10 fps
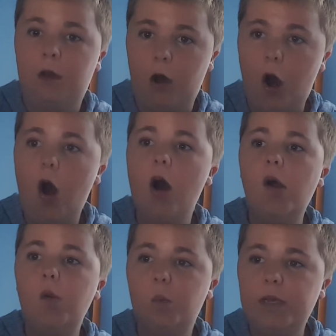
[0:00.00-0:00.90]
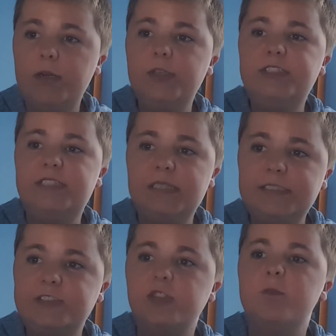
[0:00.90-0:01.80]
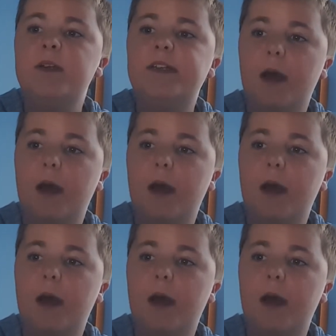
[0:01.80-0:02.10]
All weird, silly, stupid,